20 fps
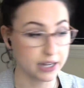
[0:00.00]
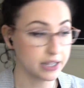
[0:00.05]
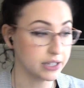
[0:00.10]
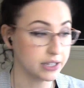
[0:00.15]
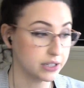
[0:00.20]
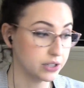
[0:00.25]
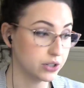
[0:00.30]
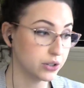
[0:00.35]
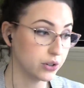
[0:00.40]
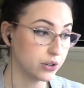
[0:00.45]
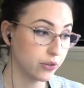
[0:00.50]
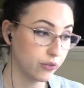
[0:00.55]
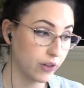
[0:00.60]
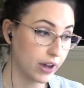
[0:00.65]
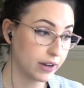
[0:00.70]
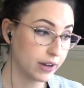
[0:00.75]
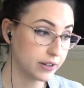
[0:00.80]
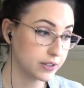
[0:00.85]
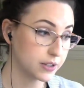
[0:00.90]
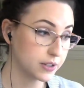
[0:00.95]
easier to
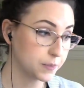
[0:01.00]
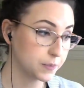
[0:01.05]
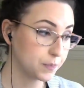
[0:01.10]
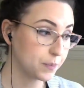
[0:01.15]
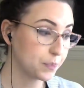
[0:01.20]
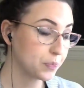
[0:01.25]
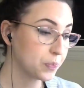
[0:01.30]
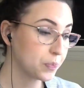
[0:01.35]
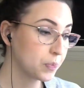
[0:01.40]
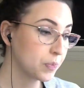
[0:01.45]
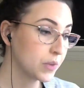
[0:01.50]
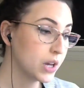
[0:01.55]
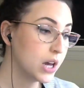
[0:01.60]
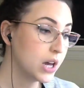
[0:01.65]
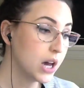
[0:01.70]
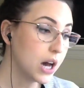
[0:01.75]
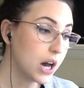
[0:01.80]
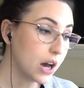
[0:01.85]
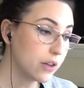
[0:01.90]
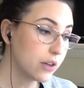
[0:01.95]
find.
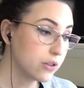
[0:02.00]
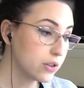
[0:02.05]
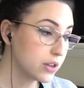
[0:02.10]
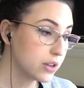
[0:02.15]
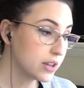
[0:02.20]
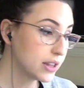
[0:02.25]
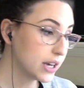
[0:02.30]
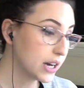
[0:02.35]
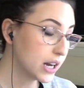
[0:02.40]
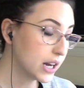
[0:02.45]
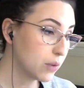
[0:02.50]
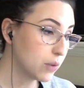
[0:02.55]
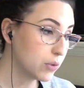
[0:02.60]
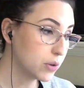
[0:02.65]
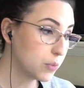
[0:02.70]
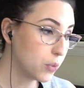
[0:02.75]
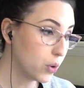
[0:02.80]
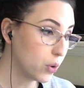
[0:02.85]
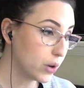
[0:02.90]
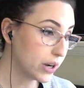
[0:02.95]
Other than that, I want
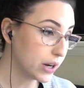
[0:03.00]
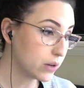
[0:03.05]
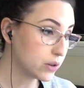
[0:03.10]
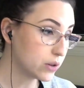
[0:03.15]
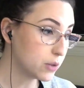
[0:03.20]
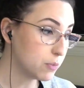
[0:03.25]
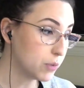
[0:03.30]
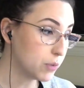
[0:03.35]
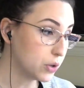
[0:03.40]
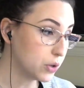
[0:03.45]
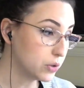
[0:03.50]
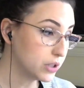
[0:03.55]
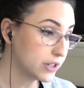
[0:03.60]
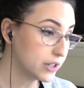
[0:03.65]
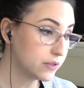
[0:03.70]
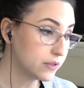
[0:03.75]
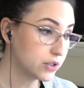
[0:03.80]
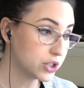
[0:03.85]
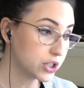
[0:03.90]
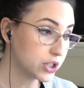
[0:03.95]
to point out the bow
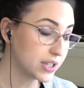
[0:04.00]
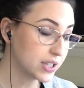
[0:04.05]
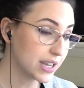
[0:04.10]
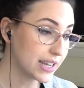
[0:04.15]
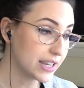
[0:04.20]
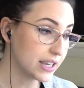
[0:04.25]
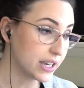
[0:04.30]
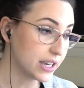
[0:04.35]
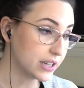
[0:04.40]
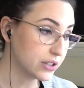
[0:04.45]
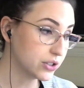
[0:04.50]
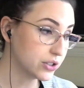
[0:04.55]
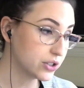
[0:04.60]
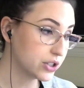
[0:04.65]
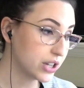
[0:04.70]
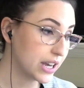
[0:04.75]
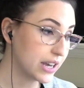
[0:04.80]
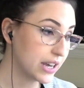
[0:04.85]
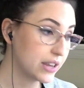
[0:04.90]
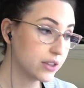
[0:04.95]
lifts. Just like
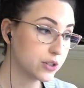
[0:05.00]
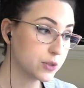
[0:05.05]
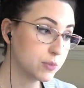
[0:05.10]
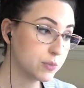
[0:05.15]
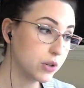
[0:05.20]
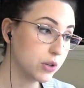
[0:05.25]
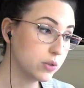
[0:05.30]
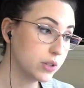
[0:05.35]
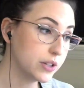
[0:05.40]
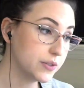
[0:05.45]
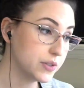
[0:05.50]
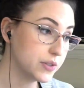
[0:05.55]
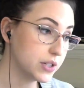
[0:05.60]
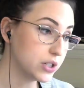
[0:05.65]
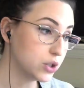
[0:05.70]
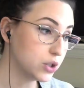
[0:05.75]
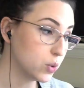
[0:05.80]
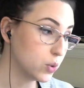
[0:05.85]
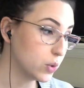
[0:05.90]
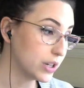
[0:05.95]
yesterday, there's bow lifts in
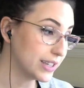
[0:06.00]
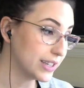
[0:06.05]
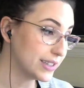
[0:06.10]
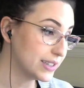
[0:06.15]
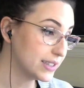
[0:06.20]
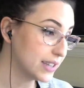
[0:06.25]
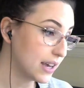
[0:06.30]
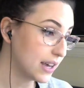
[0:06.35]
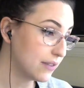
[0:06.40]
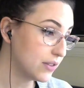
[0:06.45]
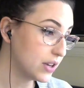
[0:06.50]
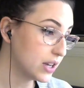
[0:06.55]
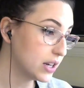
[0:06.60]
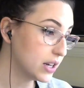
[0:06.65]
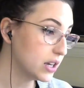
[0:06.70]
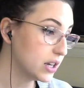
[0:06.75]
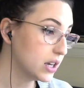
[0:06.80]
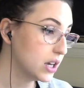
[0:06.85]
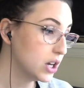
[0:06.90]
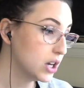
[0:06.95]

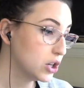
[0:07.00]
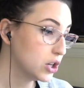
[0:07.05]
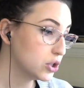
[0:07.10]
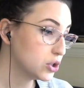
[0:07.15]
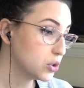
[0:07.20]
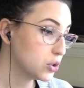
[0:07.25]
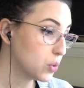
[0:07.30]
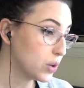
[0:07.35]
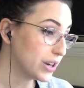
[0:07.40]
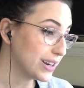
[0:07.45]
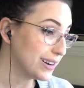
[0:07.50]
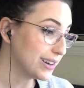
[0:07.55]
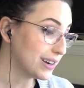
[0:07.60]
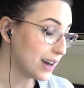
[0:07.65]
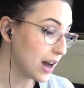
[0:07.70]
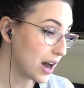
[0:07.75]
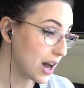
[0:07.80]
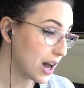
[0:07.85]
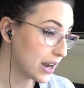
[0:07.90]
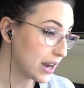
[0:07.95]
27,
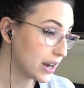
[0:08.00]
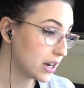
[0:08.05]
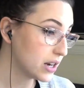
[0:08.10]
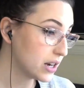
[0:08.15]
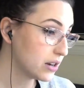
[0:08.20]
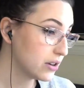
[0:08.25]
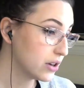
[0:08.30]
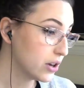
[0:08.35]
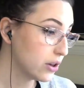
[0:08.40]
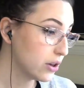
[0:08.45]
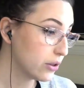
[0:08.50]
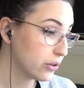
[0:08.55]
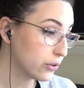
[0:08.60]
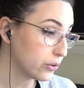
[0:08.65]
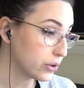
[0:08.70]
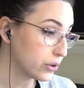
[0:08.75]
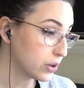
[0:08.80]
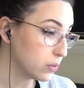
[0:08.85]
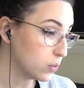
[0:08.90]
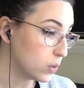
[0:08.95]
29,
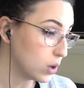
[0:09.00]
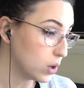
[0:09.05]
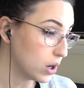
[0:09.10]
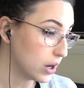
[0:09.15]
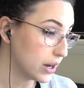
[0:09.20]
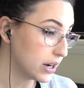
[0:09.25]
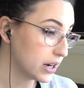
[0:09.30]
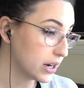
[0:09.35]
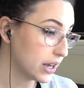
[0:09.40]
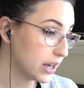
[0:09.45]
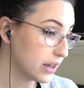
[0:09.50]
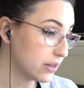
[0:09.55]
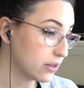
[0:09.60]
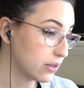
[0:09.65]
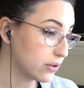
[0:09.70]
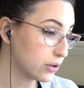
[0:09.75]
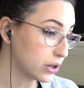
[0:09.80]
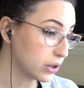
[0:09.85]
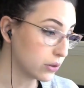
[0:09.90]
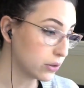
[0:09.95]
31, and
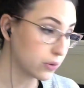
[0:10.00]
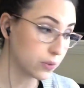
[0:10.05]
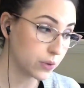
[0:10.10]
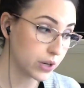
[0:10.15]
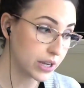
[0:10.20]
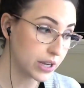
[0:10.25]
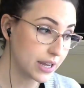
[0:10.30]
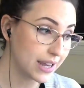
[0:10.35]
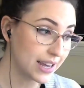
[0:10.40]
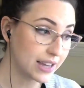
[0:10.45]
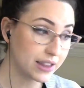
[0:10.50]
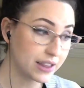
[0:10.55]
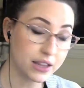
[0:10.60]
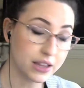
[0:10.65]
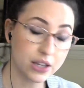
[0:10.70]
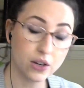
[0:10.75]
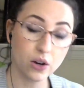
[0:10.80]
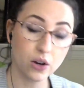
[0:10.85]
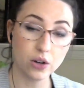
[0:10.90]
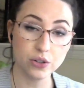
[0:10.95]
33, and then
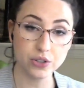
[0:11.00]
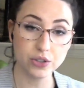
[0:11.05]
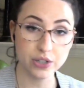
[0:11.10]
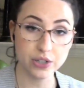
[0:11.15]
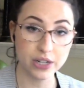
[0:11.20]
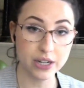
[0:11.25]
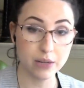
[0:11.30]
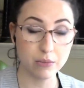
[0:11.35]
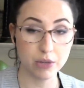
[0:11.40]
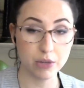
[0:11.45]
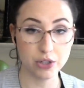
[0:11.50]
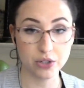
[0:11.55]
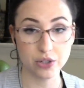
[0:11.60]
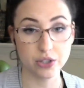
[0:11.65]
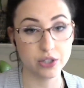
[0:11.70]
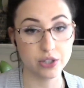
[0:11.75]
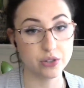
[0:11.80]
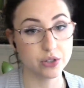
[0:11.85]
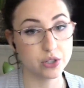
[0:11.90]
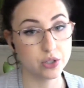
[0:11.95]
the alternating measures
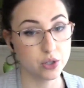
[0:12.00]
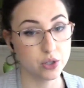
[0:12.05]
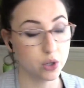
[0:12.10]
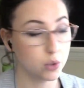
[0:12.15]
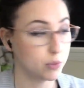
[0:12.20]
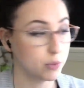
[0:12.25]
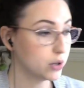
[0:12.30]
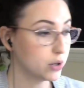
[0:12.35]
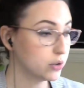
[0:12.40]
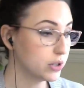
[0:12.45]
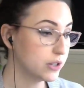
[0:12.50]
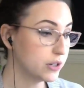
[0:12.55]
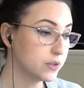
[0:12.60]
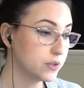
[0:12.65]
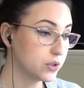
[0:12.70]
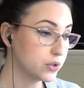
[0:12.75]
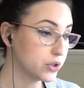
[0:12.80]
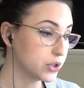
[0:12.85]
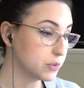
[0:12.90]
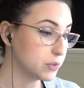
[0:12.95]
there is no bow lift,
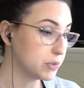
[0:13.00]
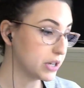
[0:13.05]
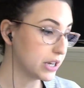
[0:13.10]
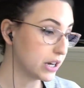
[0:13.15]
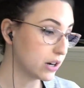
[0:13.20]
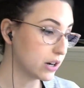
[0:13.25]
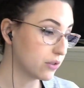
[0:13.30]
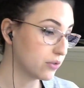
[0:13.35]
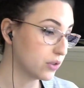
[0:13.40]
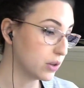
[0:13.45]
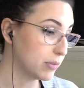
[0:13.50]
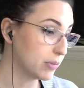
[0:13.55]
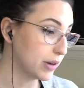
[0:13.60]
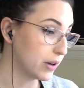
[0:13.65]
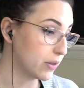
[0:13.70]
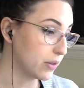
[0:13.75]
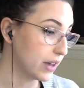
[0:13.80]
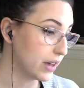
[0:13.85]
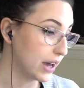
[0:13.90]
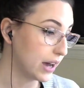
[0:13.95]
so just be careful
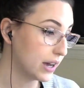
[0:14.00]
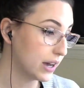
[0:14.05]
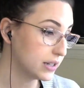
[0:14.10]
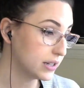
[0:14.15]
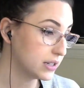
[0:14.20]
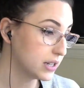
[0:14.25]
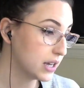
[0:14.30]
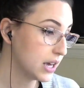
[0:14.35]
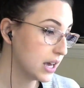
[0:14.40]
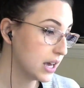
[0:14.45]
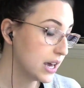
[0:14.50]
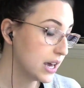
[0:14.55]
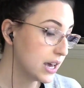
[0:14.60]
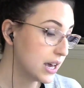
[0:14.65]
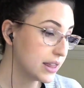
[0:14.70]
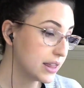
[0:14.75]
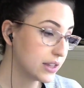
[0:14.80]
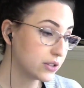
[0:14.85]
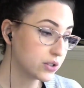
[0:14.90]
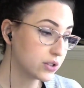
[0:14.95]
about that.
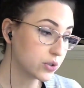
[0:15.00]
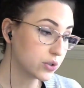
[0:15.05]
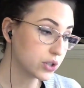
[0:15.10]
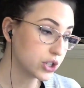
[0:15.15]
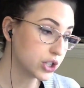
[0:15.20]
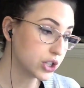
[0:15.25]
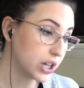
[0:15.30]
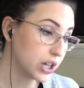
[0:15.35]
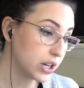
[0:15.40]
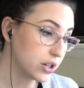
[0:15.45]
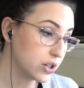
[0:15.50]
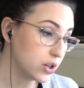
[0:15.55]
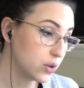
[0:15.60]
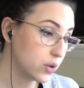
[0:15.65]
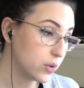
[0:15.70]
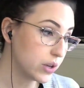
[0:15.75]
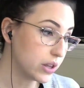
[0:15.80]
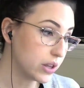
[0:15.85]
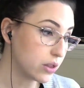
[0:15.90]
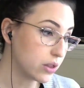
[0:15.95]
There's a crescendo
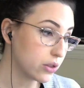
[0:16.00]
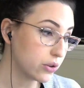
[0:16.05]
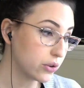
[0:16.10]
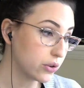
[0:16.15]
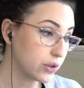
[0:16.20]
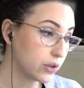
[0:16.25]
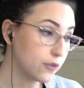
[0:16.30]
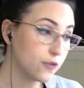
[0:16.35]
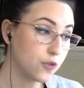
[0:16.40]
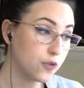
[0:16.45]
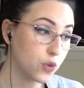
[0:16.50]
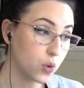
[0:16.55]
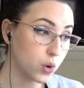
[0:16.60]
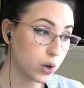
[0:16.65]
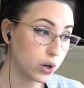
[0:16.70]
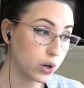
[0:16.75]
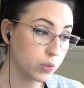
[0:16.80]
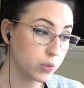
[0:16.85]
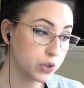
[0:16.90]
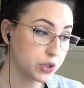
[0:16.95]
in
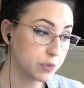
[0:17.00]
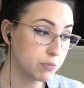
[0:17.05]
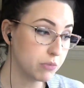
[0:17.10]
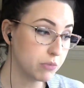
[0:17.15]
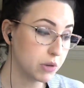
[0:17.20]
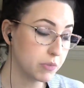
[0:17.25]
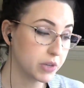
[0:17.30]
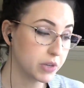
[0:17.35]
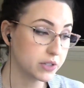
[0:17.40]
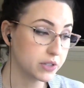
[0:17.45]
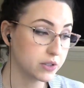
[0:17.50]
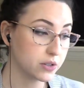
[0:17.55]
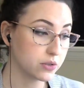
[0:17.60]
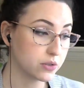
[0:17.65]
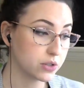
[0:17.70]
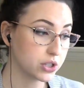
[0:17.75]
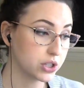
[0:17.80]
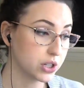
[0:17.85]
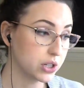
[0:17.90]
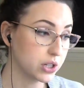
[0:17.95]
34, which mimics the
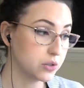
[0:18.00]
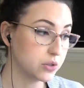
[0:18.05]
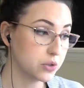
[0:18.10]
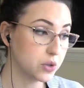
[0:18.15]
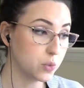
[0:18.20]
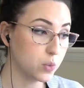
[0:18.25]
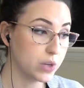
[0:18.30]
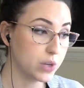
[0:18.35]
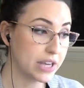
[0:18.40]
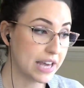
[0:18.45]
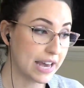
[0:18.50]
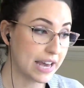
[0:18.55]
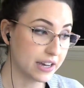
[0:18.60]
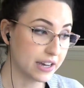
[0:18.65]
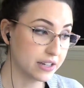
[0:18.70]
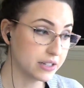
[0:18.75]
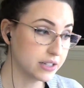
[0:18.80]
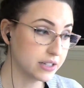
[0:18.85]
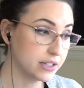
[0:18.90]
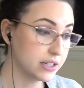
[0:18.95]
crescendo that we
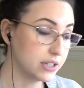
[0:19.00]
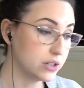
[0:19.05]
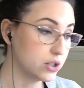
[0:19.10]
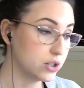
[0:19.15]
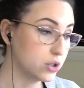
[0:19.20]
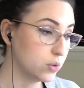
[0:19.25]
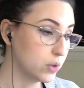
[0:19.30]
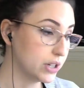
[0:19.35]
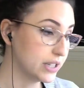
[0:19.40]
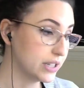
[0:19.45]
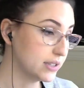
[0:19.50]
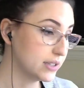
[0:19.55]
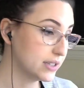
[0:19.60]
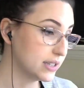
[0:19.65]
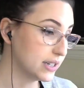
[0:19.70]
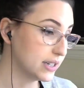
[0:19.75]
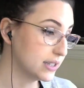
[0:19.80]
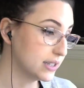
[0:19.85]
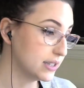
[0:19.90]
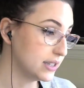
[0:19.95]
added in
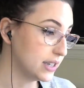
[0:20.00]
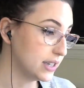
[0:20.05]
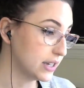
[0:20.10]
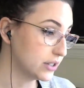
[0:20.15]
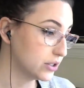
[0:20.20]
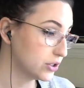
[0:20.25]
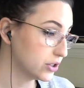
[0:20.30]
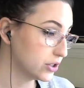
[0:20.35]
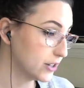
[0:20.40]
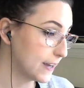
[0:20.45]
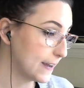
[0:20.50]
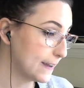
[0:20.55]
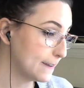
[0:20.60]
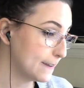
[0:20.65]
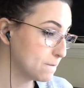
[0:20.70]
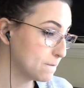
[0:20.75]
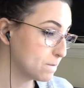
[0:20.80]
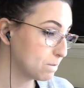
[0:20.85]
26 yesterday.